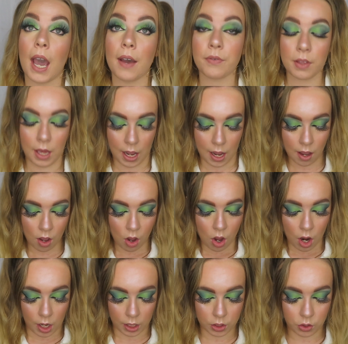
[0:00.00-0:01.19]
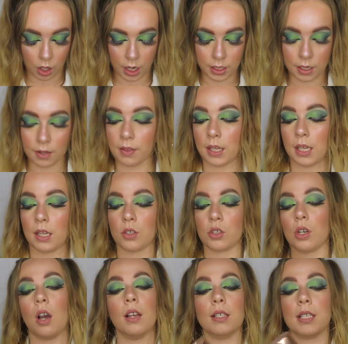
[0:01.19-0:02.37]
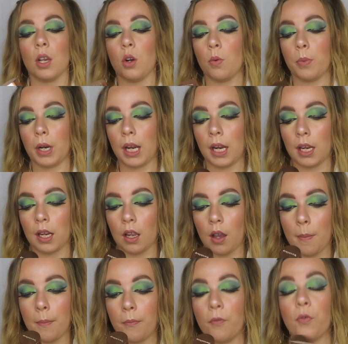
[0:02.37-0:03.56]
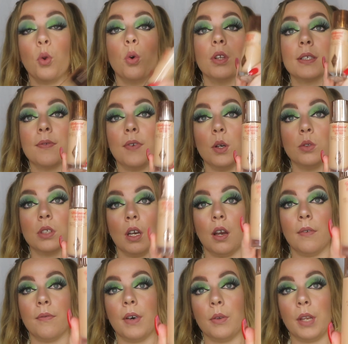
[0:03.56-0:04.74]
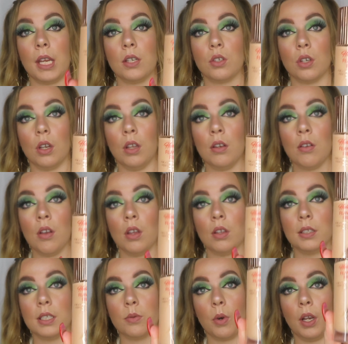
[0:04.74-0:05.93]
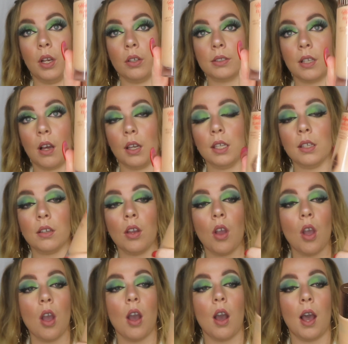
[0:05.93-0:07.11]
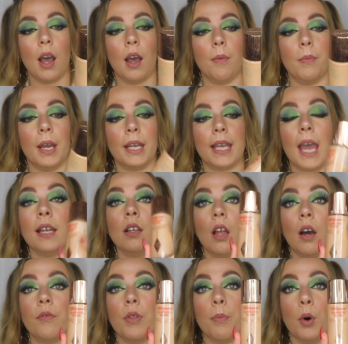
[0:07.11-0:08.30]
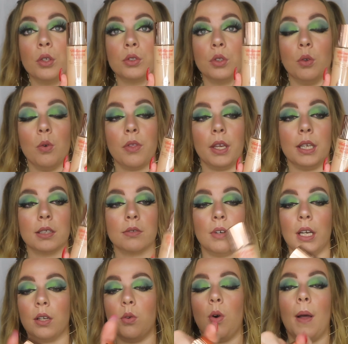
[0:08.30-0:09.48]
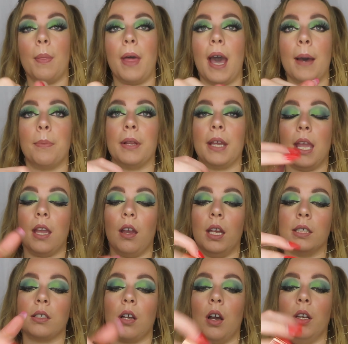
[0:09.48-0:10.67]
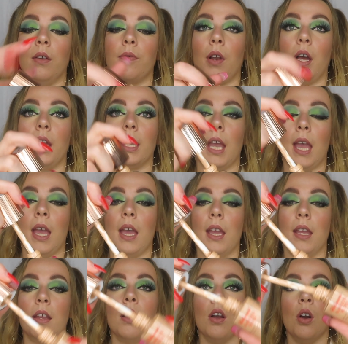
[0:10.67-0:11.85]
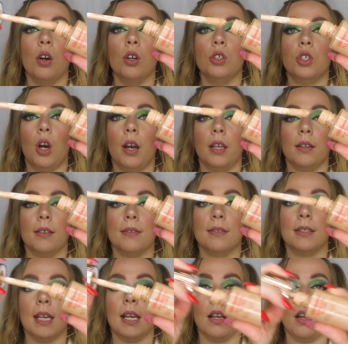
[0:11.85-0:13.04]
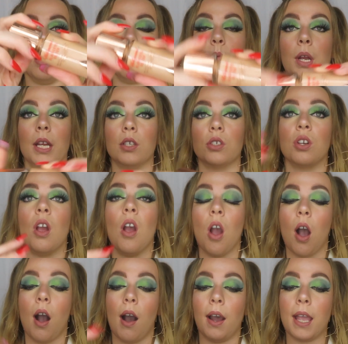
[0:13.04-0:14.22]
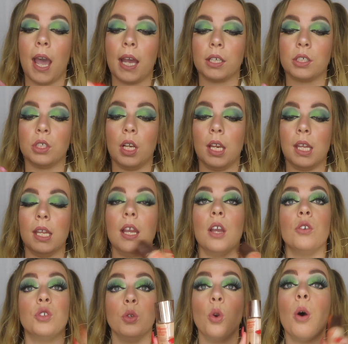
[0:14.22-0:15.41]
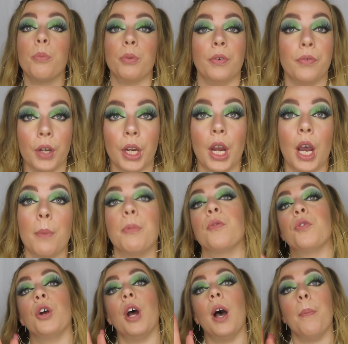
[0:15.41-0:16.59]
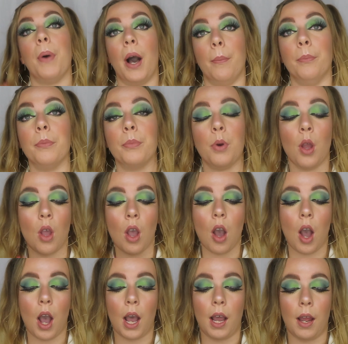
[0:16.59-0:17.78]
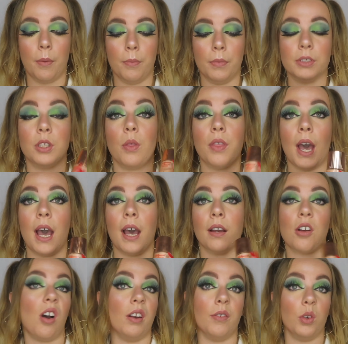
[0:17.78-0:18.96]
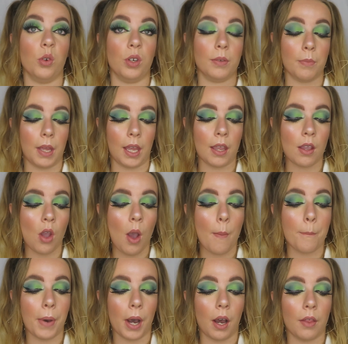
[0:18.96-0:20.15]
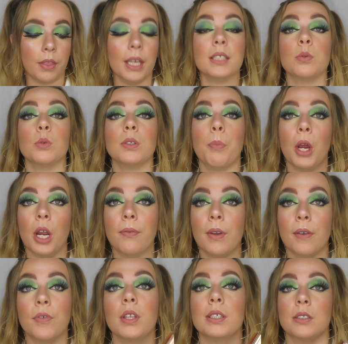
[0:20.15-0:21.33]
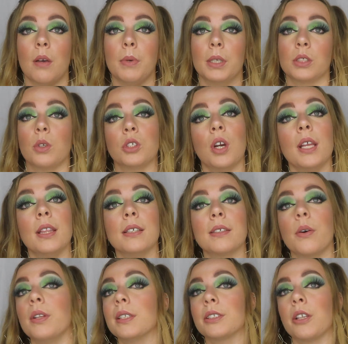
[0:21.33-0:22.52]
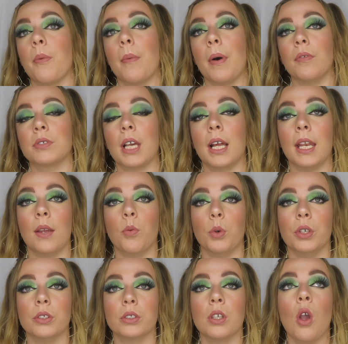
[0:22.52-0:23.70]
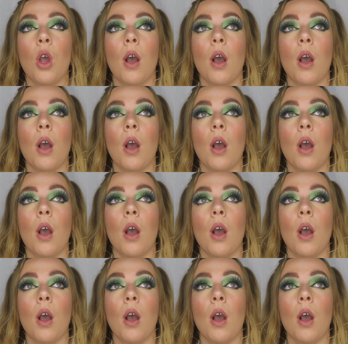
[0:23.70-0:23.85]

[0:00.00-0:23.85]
after that I tried the Charlotte Tilbury Flawless Filter foundation. This is what it looks like. Again, love the bottle, think it's really cool, and the applicator is kind of like a giant concealer, which I actually do not prefer. I prefer a pump. So that kind of annoyed me, but this was perfect for the summer. So I tried this out in the summer months and it was